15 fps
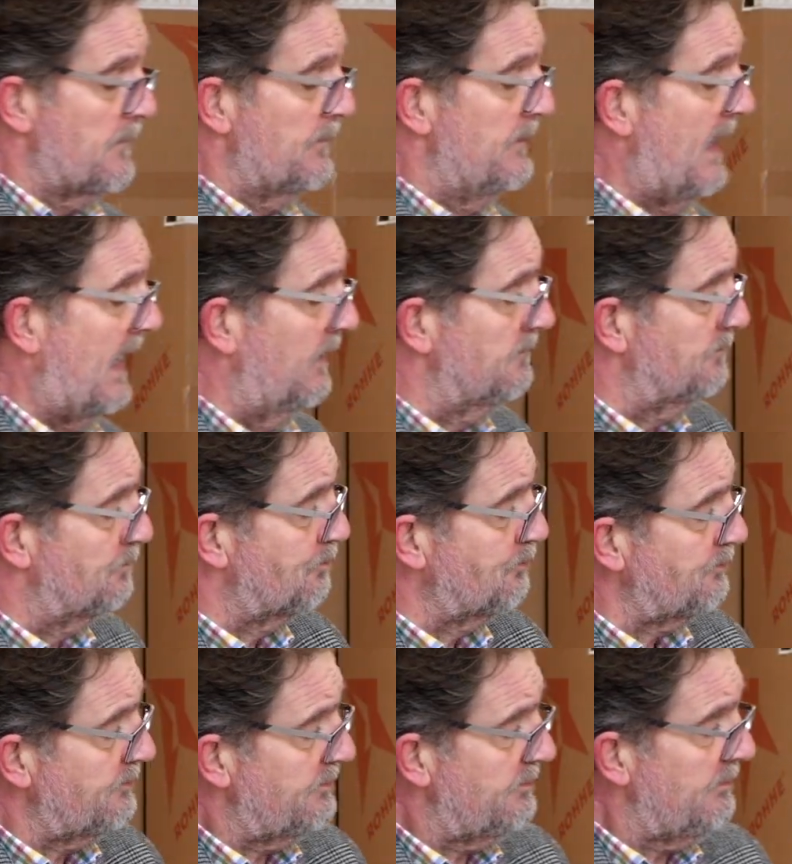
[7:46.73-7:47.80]
Now,
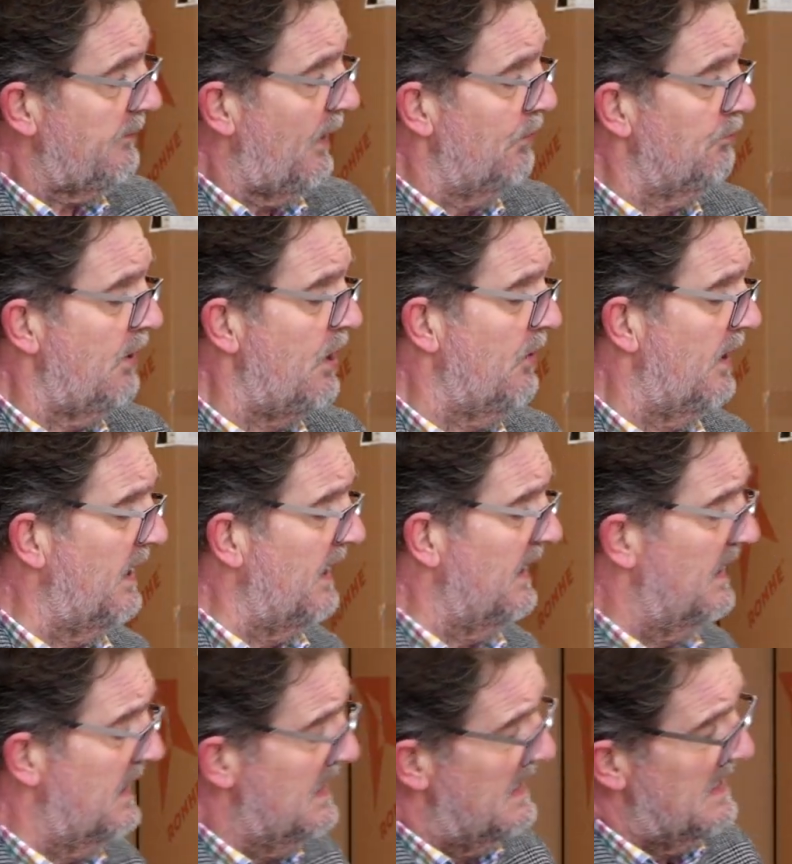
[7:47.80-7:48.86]
Rohhe,
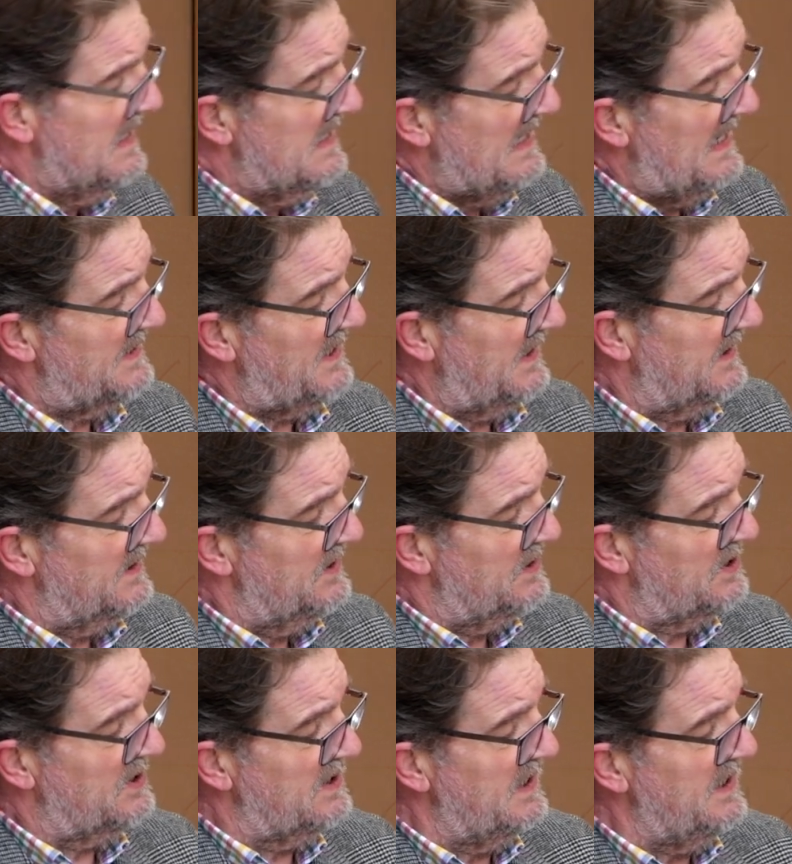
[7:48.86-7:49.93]
as I can
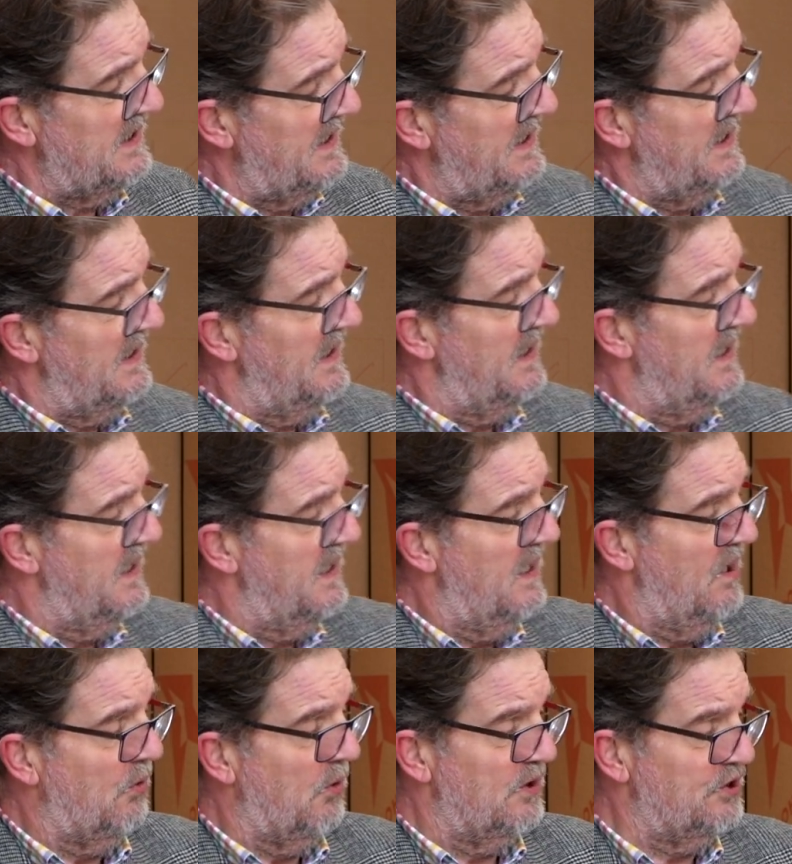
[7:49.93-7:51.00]
see here,
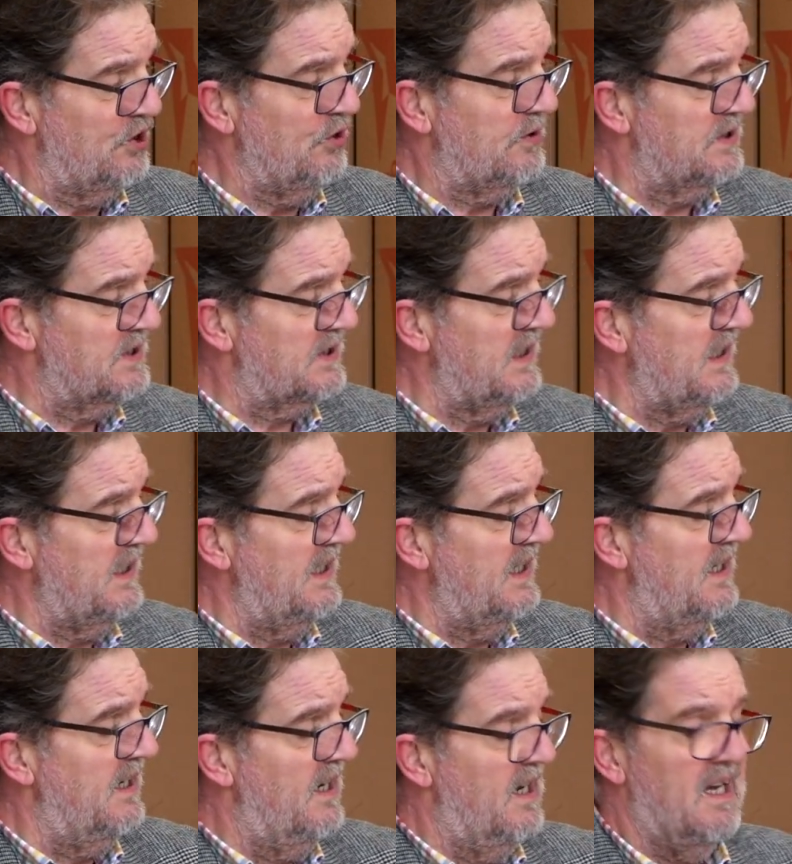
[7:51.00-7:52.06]
or as you can see here,